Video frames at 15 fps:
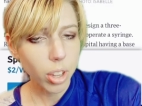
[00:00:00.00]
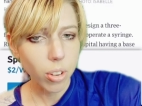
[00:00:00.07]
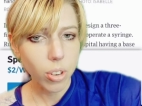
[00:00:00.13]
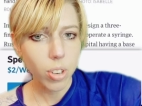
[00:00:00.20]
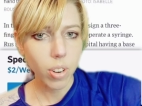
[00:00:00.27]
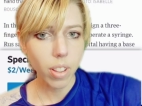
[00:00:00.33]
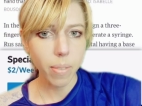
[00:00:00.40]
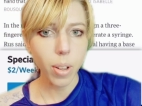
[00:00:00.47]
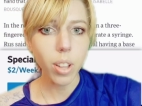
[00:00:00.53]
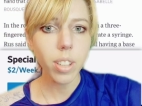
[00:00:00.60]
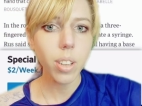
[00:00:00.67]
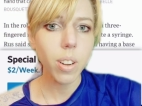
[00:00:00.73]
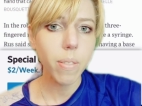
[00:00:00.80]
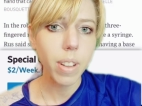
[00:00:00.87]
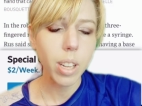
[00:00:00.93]
Researchers have
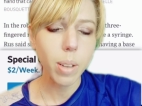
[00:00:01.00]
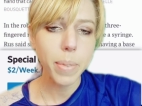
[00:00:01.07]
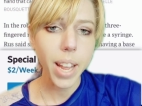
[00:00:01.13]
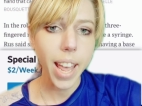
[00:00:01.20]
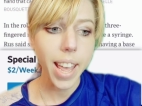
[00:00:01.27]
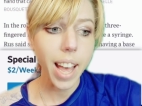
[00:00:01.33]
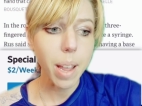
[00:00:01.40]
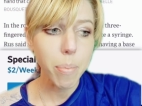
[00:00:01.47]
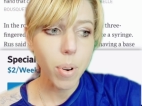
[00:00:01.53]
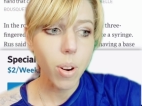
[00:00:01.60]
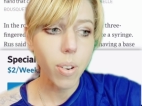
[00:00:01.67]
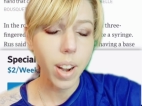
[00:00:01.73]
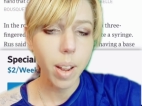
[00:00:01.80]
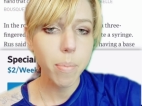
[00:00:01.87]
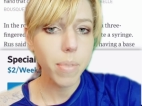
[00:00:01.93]
also developed AI
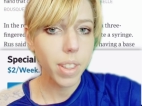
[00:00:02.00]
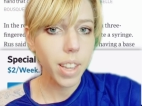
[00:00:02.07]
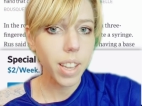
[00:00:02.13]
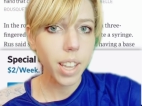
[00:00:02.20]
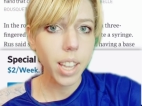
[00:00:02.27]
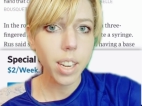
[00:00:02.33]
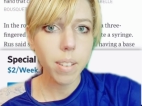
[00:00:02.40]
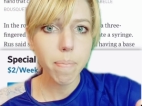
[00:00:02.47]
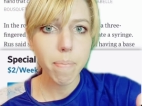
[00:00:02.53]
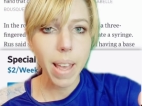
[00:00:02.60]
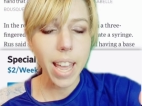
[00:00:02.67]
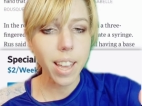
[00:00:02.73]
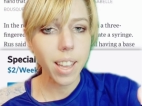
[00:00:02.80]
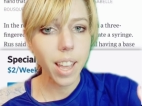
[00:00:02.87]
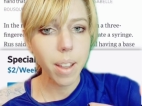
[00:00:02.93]
programs that can
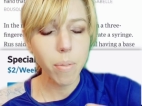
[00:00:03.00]
make